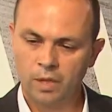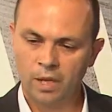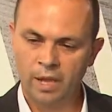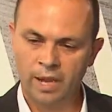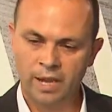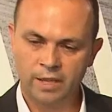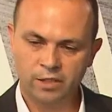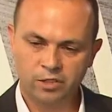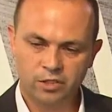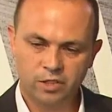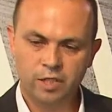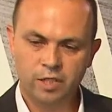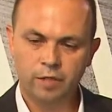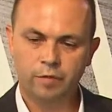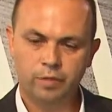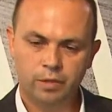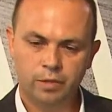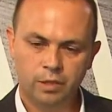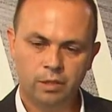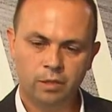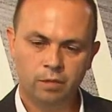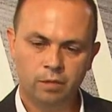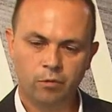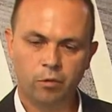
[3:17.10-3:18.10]
and
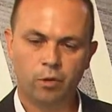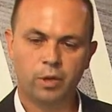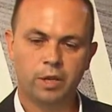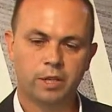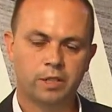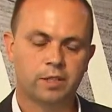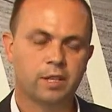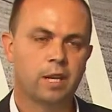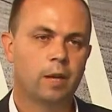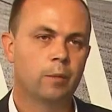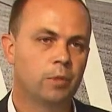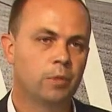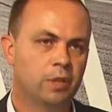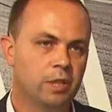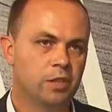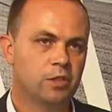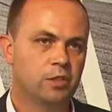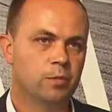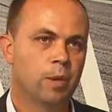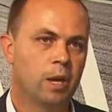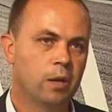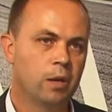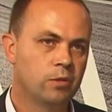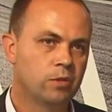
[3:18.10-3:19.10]
stiffen, for example,
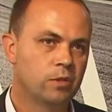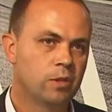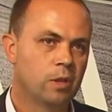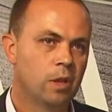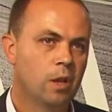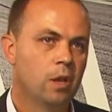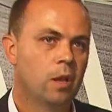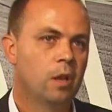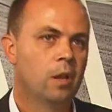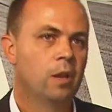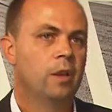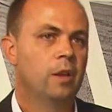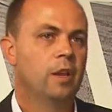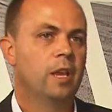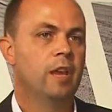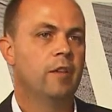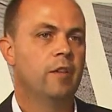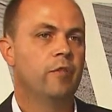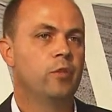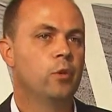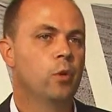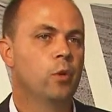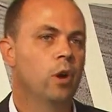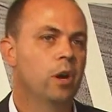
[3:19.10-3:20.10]
these mounts.
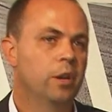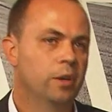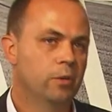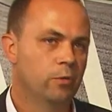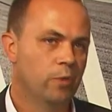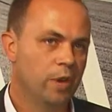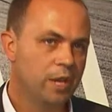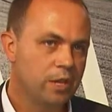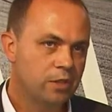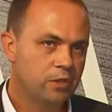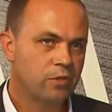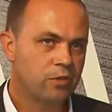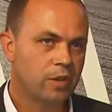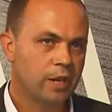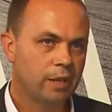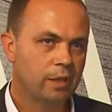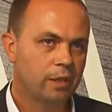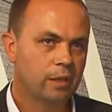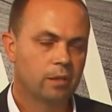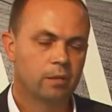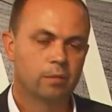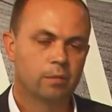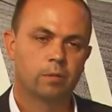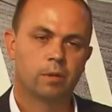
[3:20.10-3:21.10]
If you're on a racetrack,
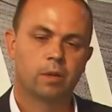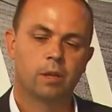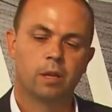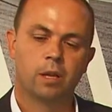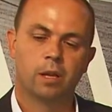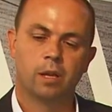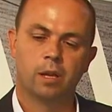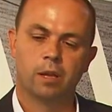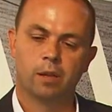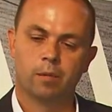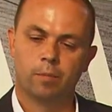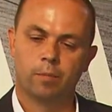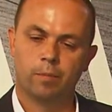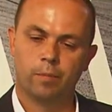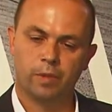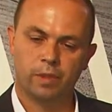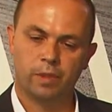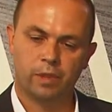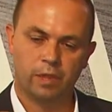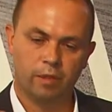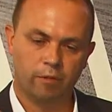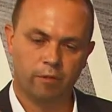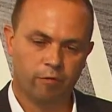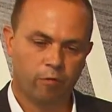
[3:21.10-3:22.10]
uh,
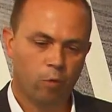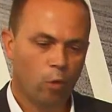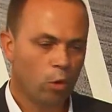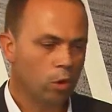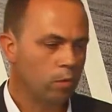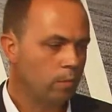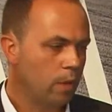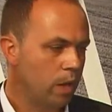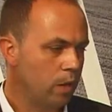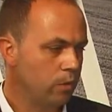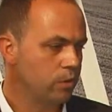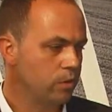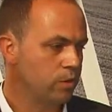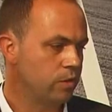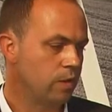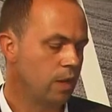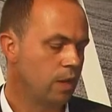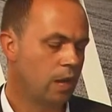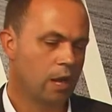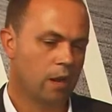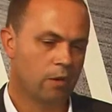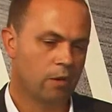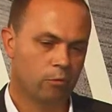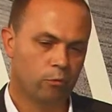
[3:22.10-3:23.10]
the the mounts
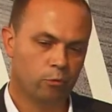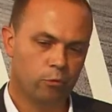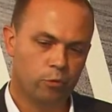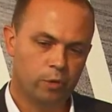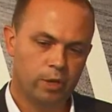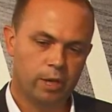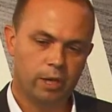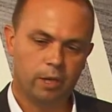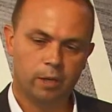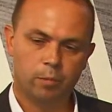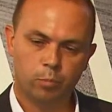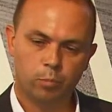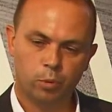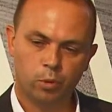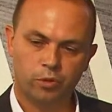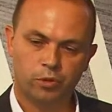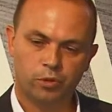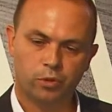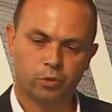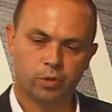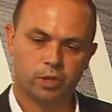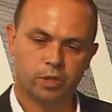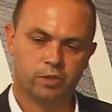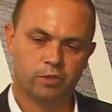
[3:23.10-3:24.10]
are really put
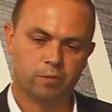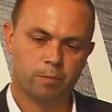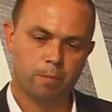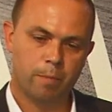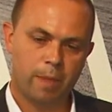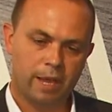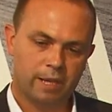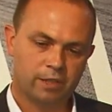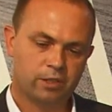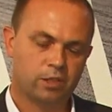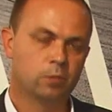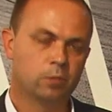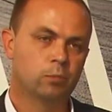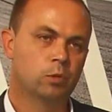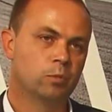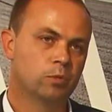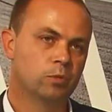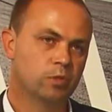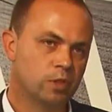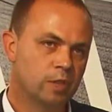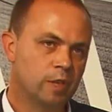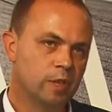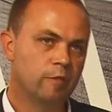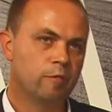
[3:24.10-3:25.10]
to its maximum
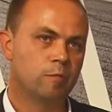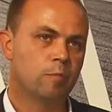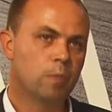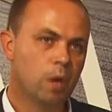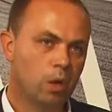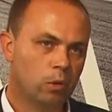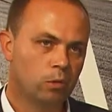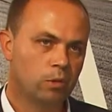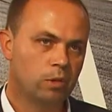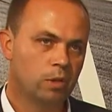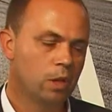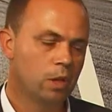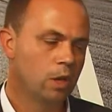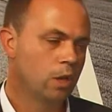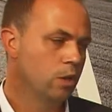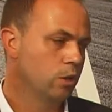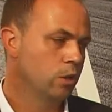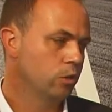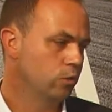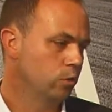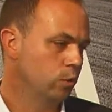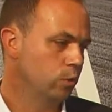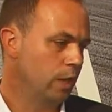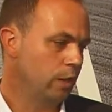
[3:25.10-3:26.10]
stiff mode
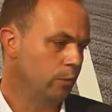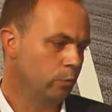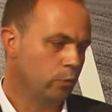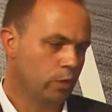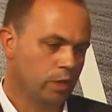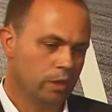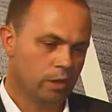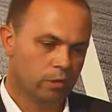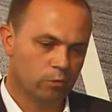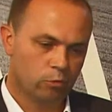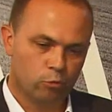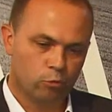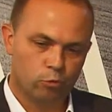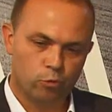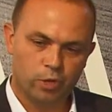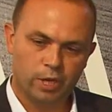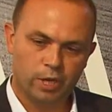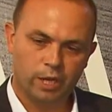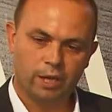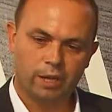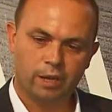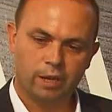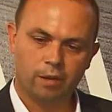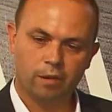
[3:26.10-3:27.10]
so that we
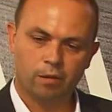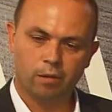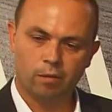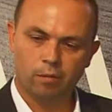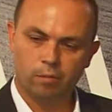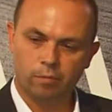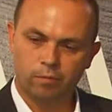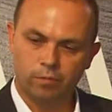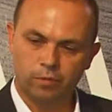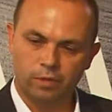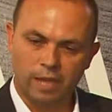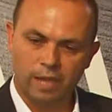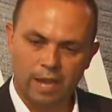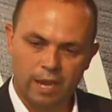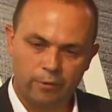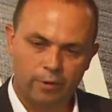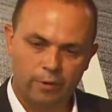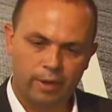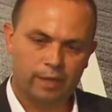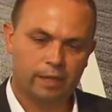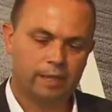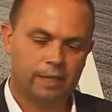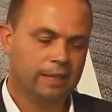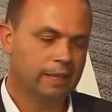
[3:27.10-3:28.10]
really
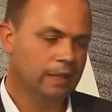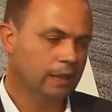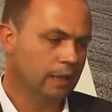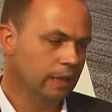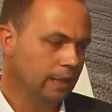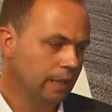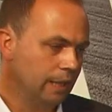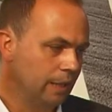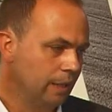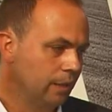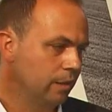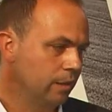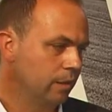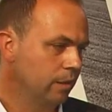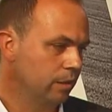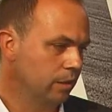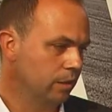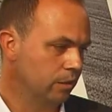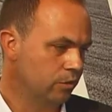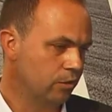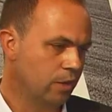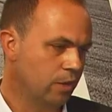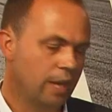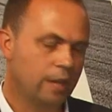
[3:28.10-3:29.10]
directly link the
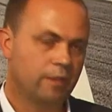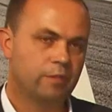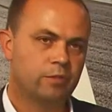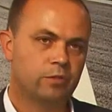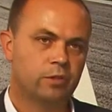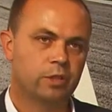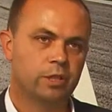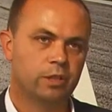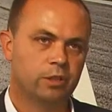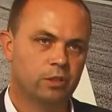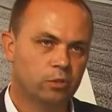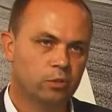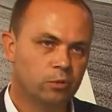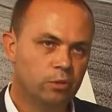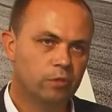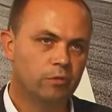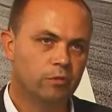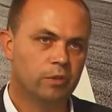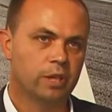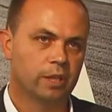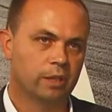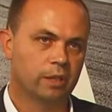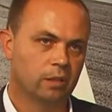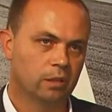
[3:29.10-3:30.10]
drivetrain to the
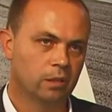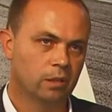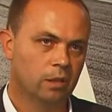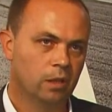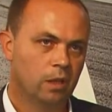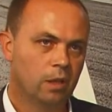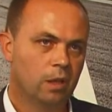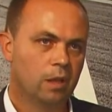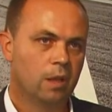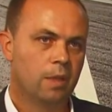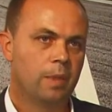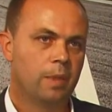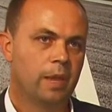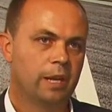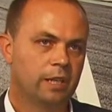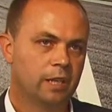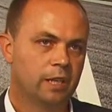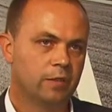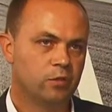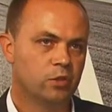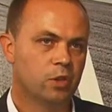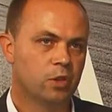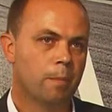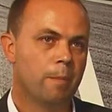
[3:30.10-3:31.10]
vehicle. That
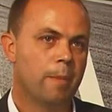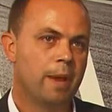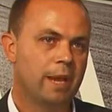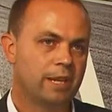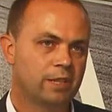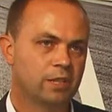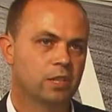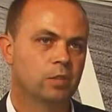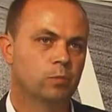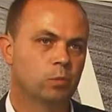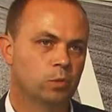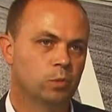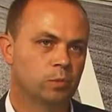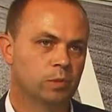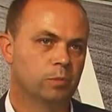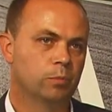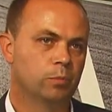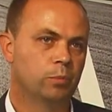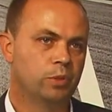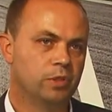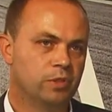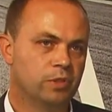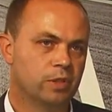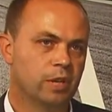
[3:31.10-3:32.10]
gives you a maximum and
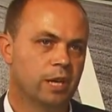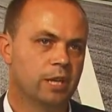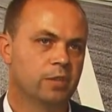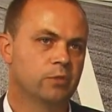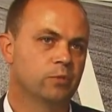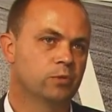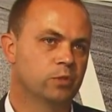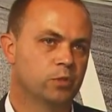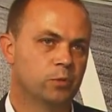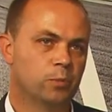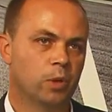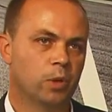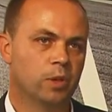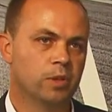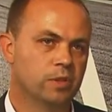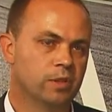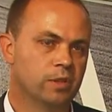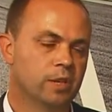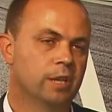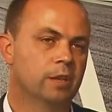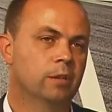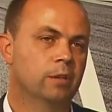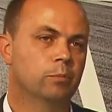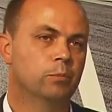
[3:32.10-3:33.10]
precise response
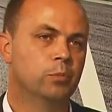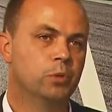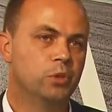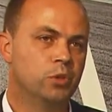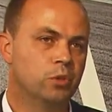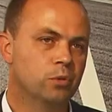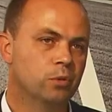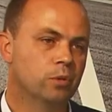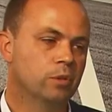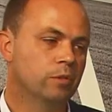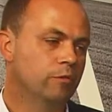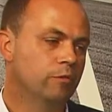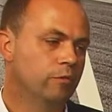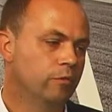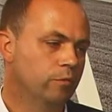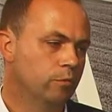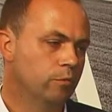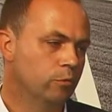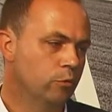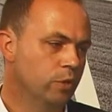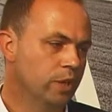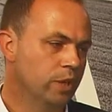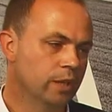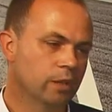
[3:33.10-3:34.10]
and a pure,
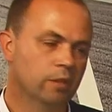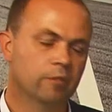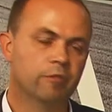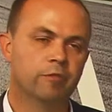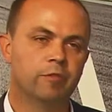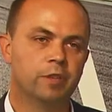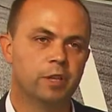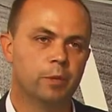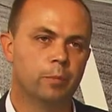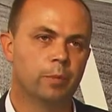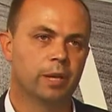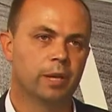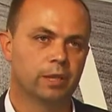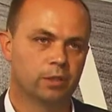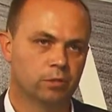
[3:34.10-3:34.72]
real feedback